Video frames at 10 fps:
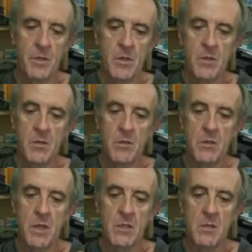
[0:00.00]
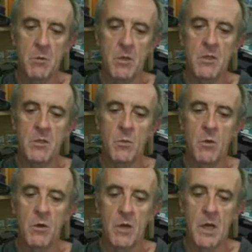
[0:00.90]
Could use it as an emergency
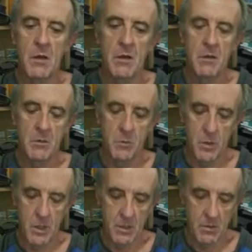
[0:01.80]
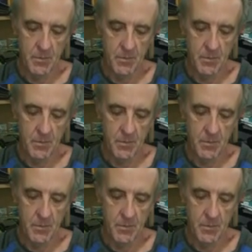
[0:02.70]
water carrier as well.